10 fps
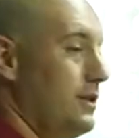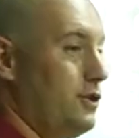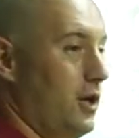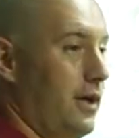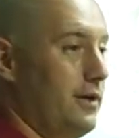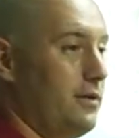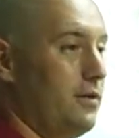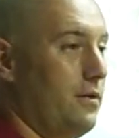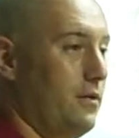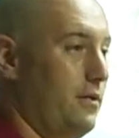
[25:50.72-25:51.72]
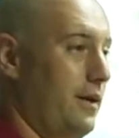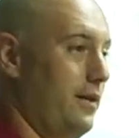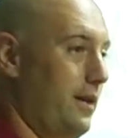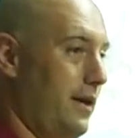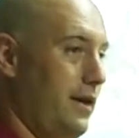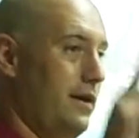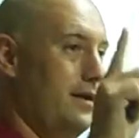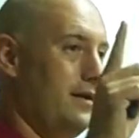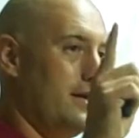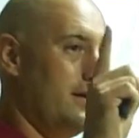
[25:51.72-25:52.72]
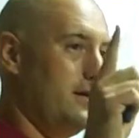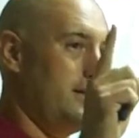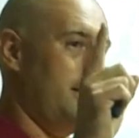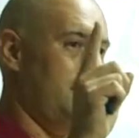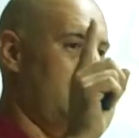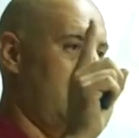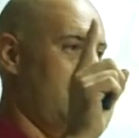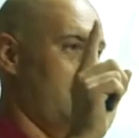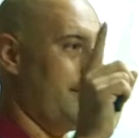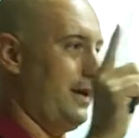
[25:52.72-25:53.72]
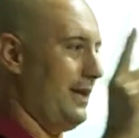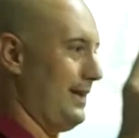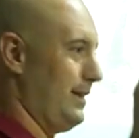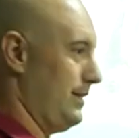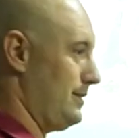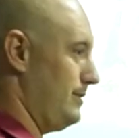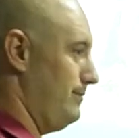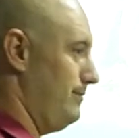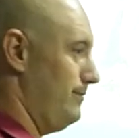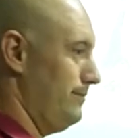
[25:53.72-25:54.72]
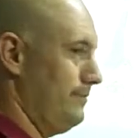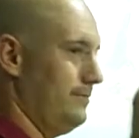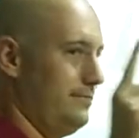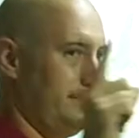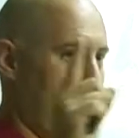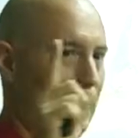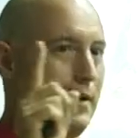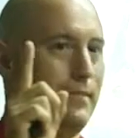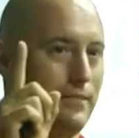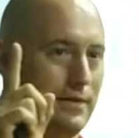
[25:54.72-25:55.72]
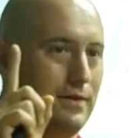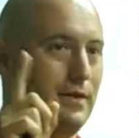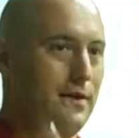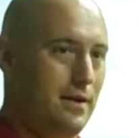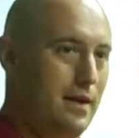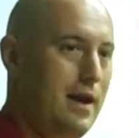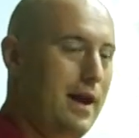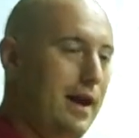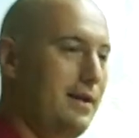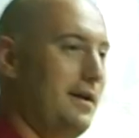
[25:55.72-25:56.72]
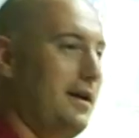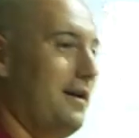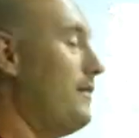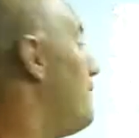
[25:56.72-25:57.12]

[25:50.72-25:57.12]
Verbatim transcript: the giant anole, and they tip to tail they're about like this. Half meter. Yeah, and uh,